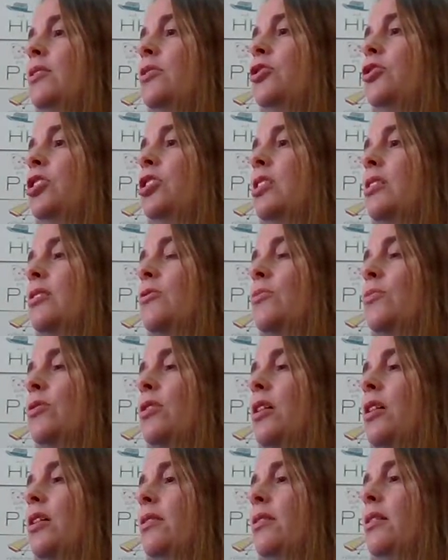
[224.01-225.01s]
the chickens were
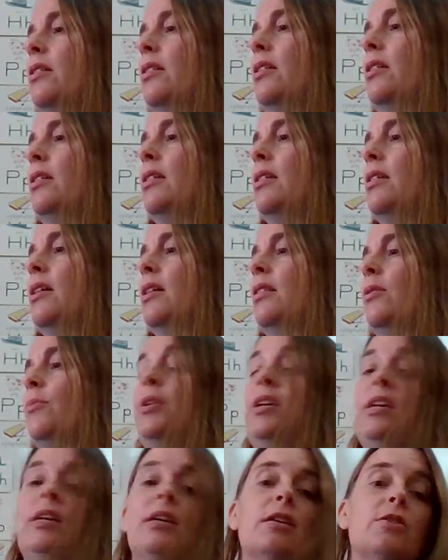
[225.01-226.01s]
not clucky, and the
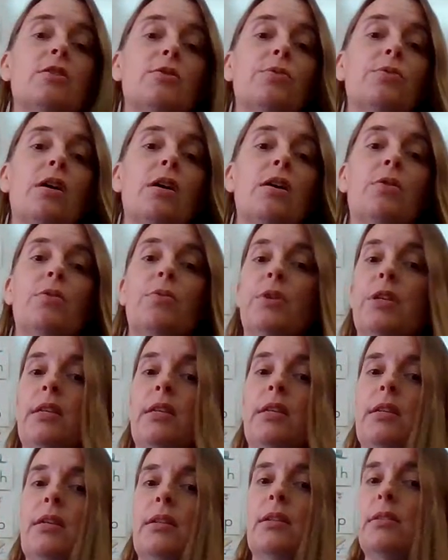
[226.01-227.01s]
pigs were not
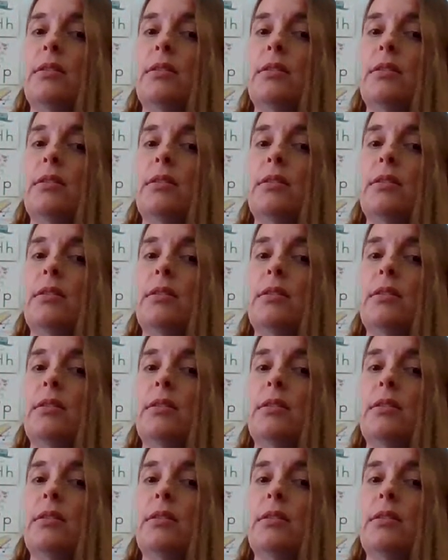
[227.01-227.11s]
oinky.